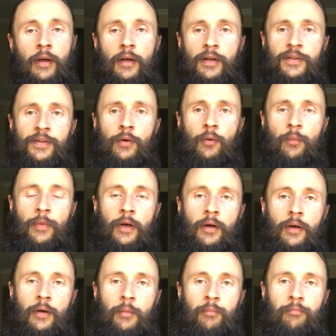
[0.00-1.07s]

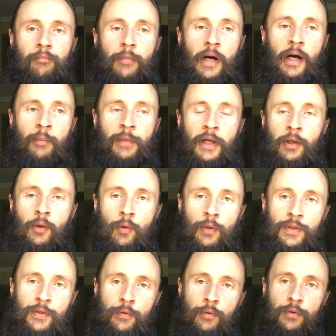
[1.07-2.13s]
So I'm not
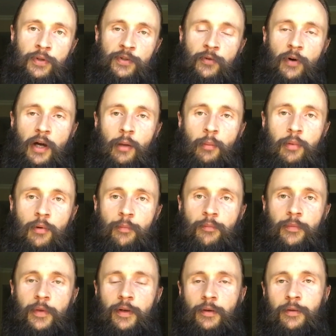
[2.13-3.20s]
going to describe
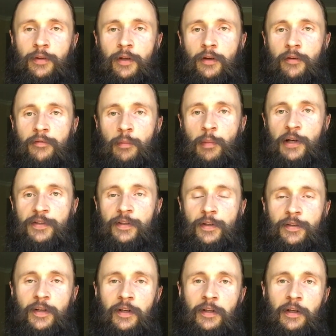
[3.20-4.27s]
the Vipassana
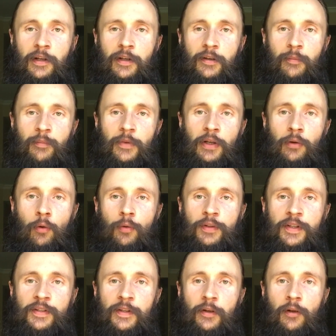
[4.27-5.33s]
technique in whole
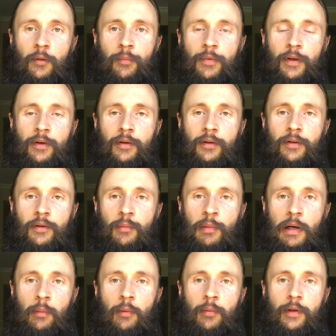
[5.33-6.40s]
detail. There are
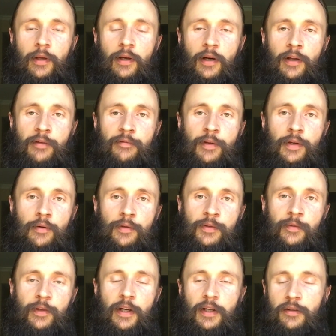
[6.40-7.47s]
probably other videos
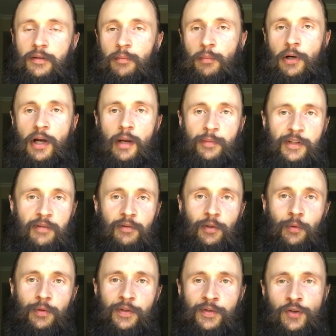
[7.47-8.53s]
for that, perhaps even
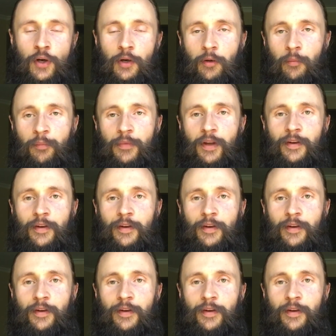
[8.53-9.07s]
on this channel.